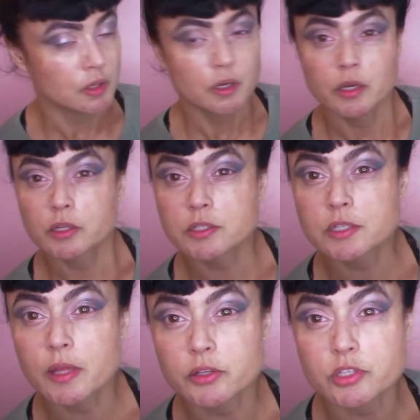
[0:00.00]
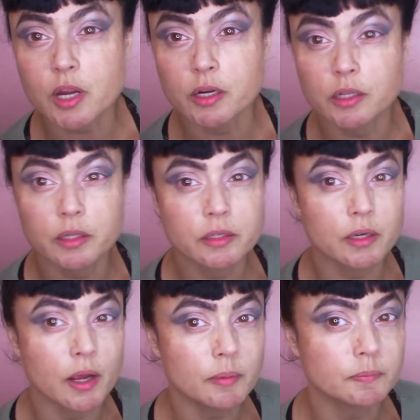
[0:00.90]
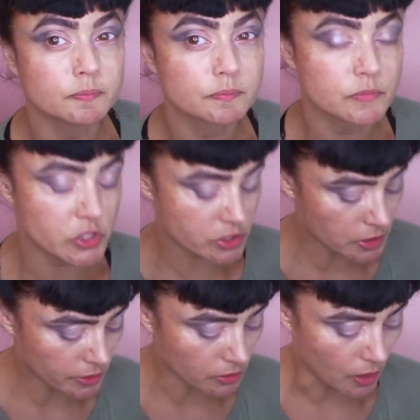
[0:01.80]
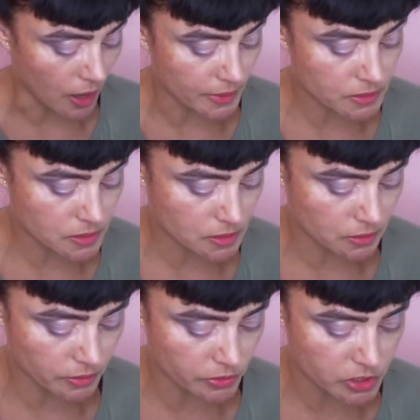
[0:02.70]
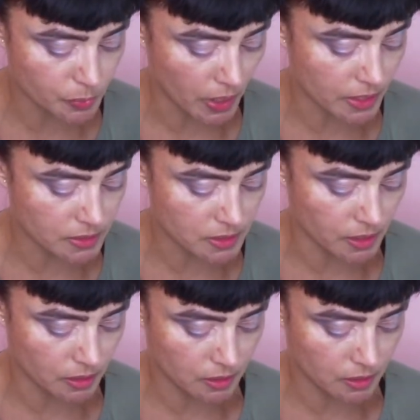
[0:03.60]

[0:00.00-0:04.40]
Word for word: You can see that just kind of cleaned it up. Just the little lines, little sprays that